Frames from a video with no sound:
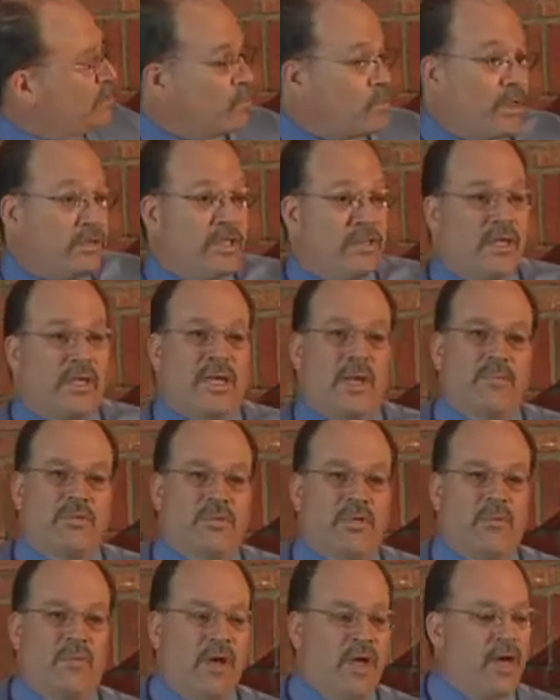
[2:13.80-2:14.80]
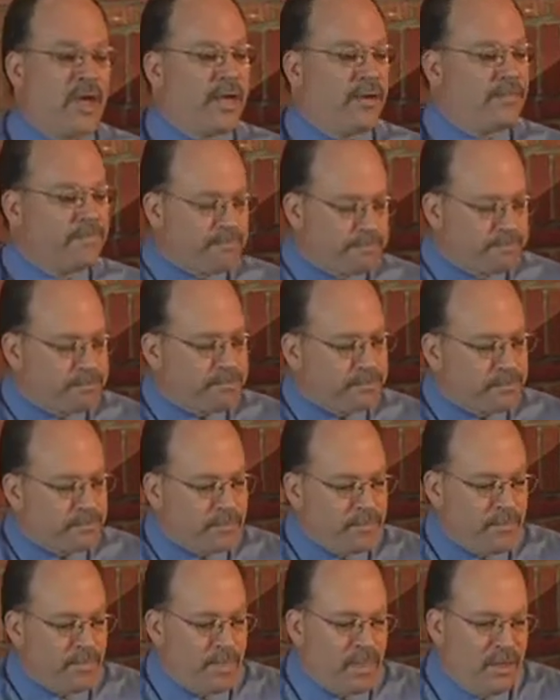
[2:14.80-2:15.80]
And one thing that comes to mind
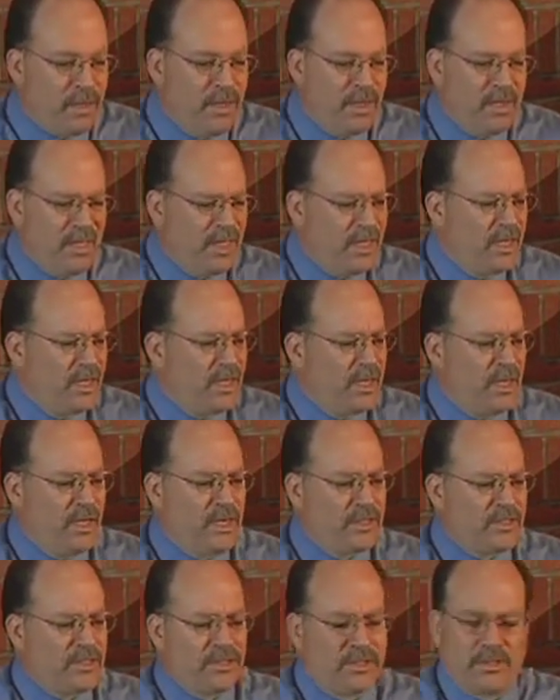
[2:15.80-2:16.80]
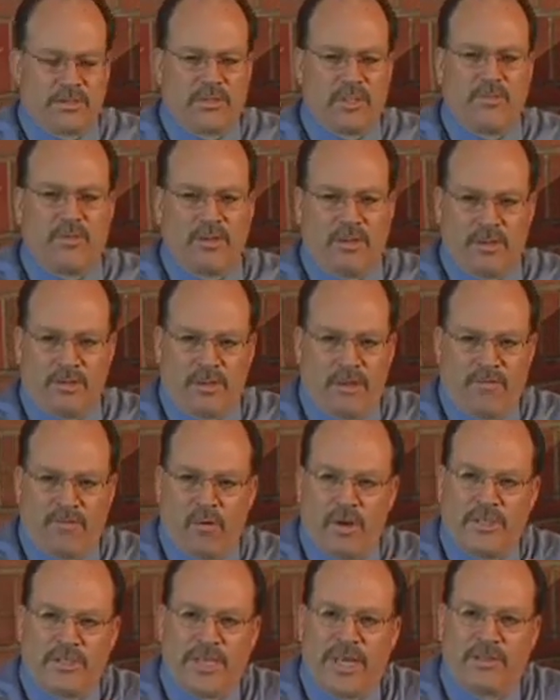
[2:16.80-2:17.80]
is simply a
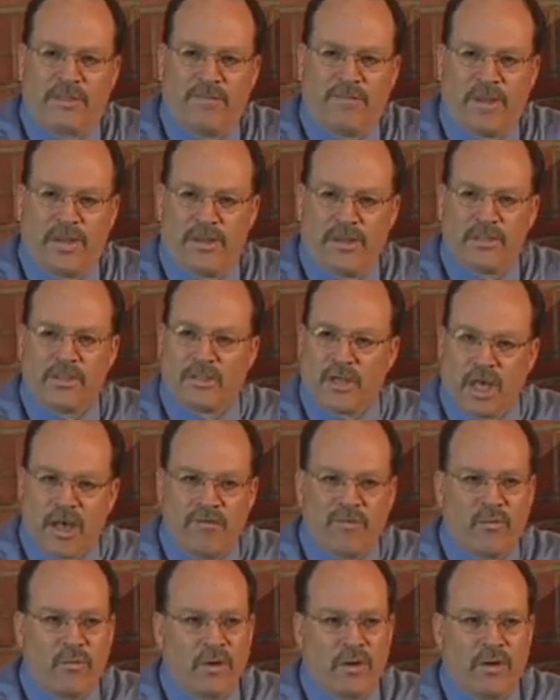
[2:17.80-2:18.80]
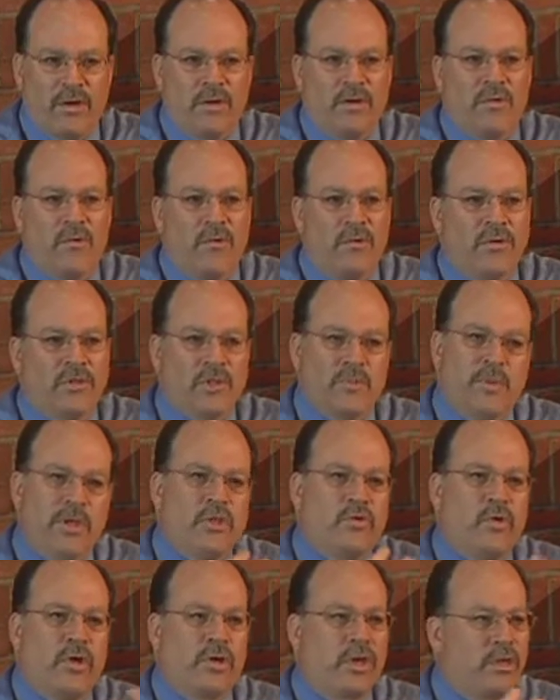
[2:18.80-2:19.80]
voice-activated software or a
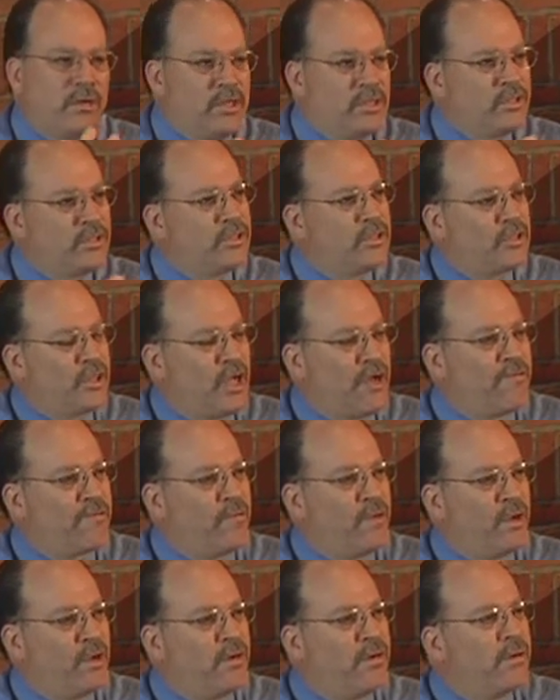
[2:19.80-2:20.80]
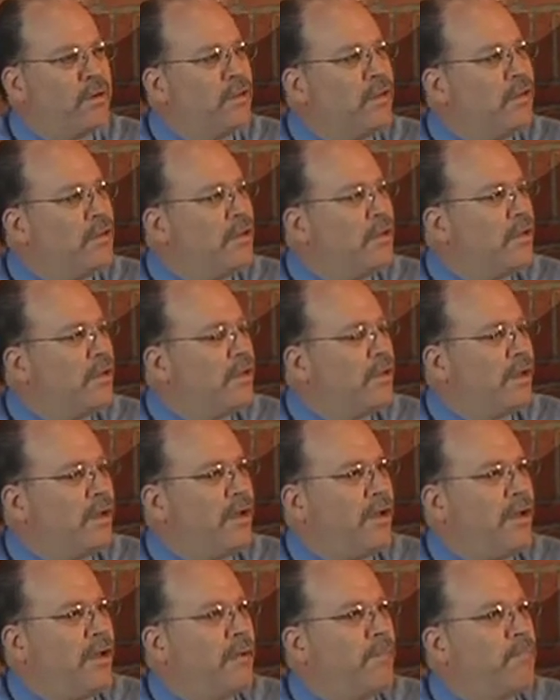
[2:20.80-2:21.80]
speech recognition software
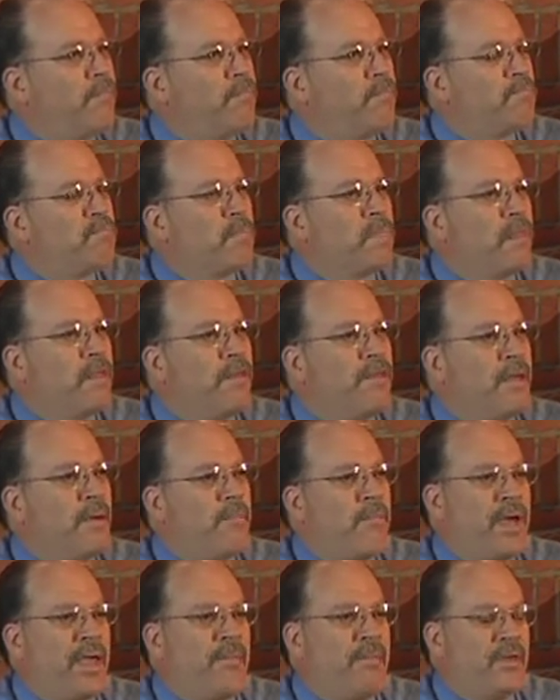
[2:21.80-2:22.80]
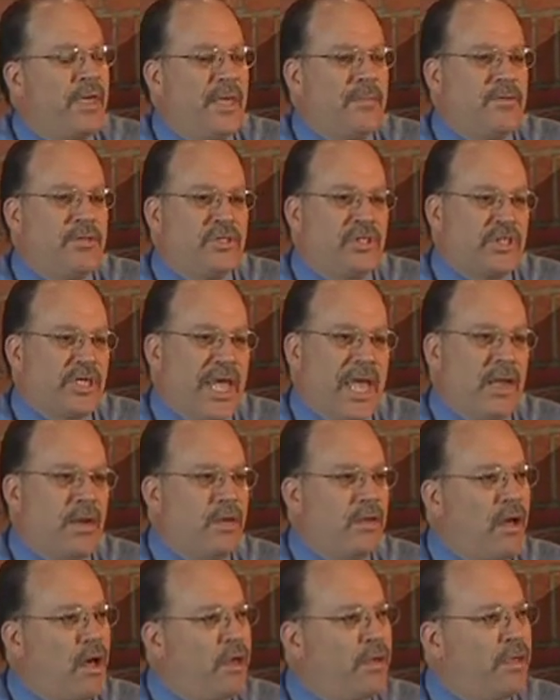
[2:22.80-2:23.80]
that might be able to scan
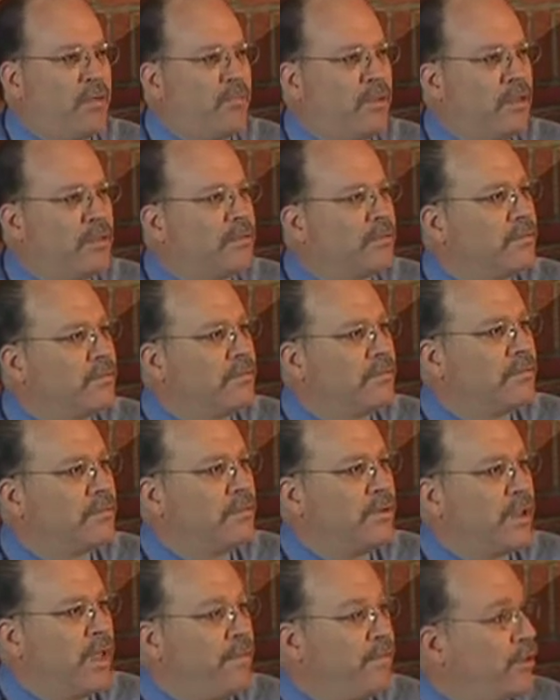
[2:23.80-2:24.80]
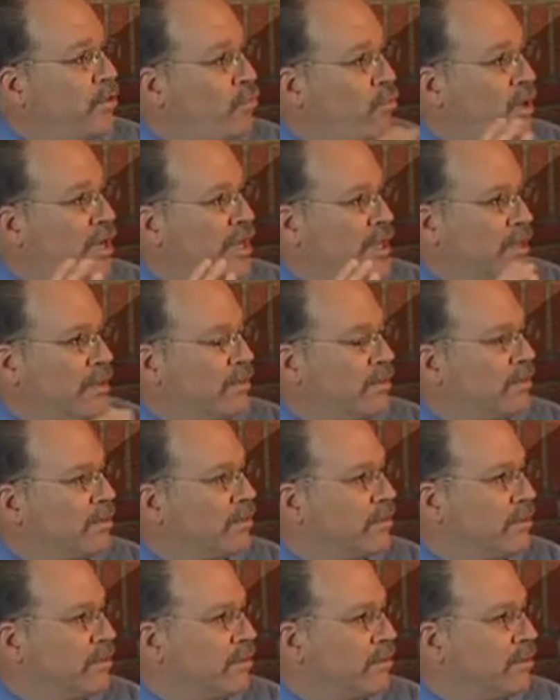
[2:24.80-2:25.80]
a document and then read it.
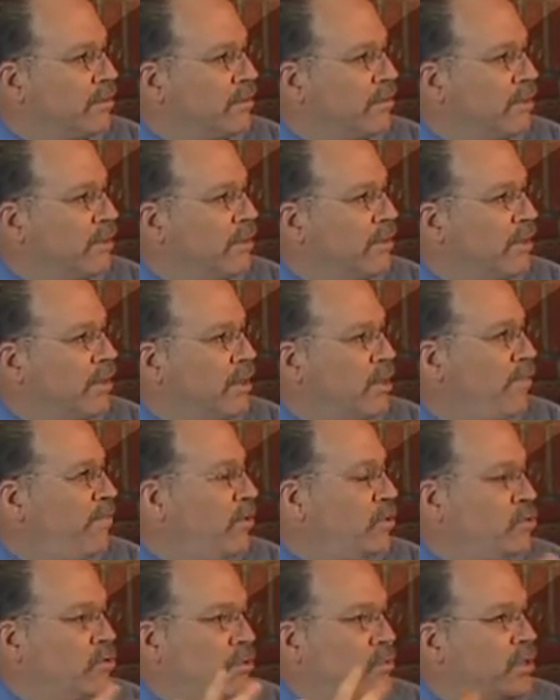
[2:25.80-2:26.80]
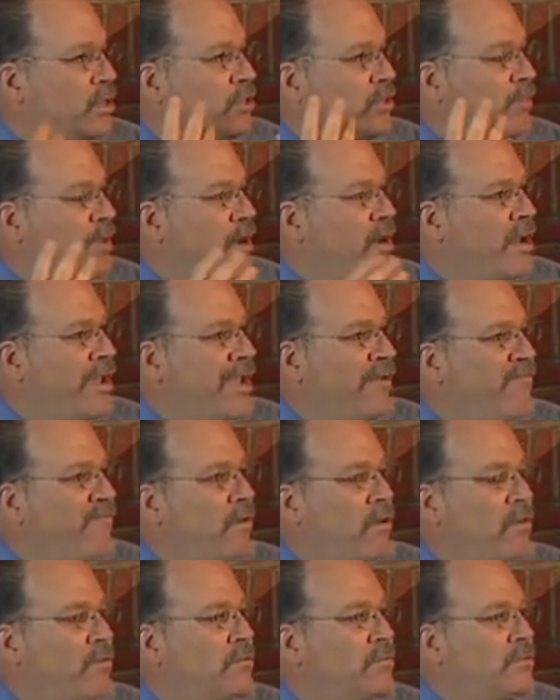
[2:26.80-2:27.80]
Individual wears a pair of
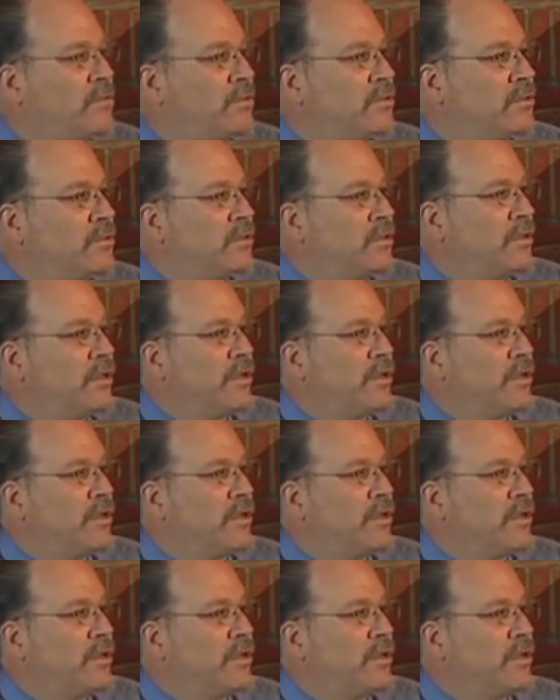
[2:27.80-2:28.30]
headphones